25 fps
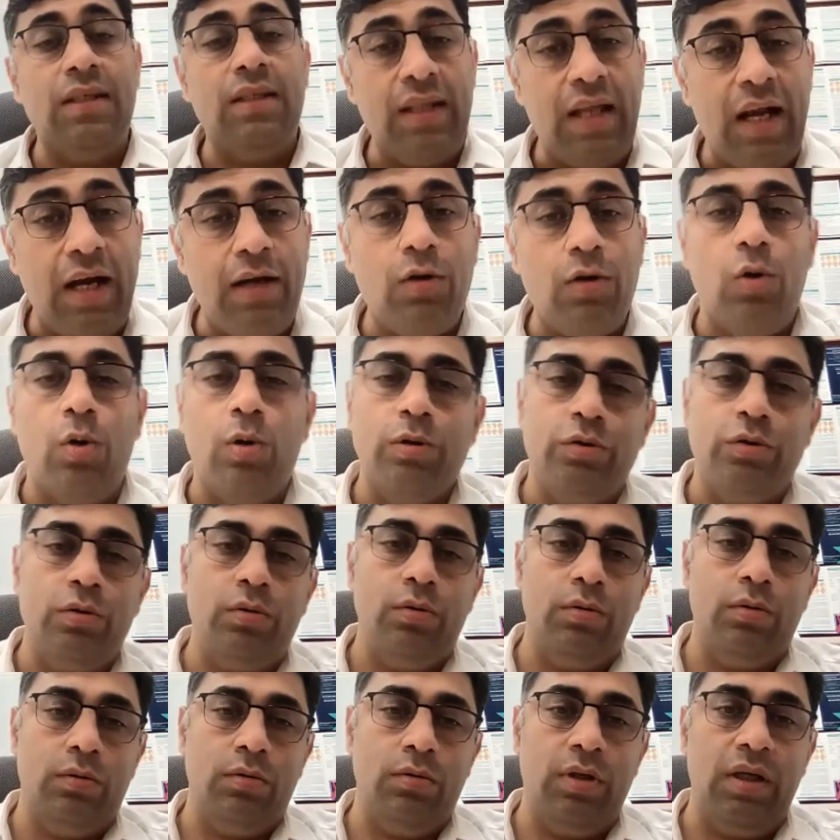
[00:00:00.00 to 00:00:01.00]
and that
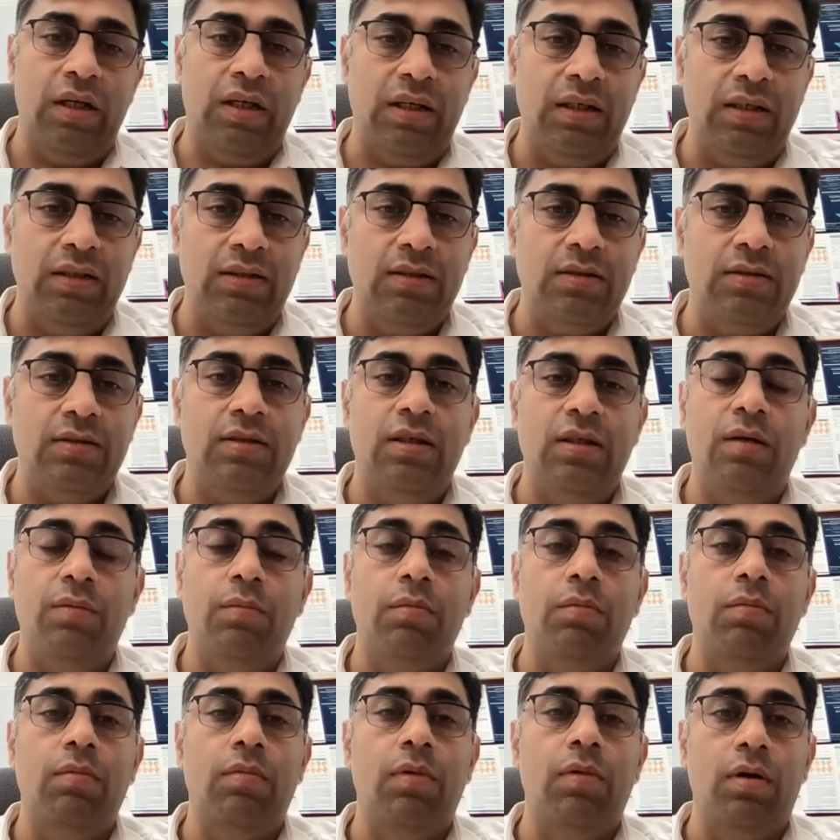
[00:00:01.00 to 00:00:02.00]
also decreases
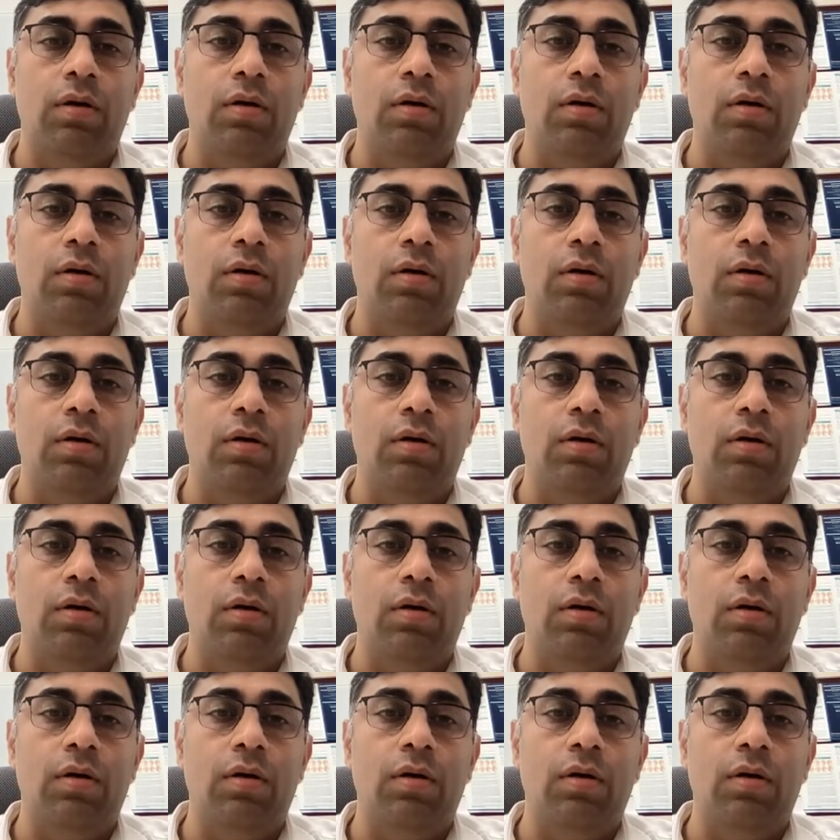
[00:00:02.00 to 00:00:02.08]
the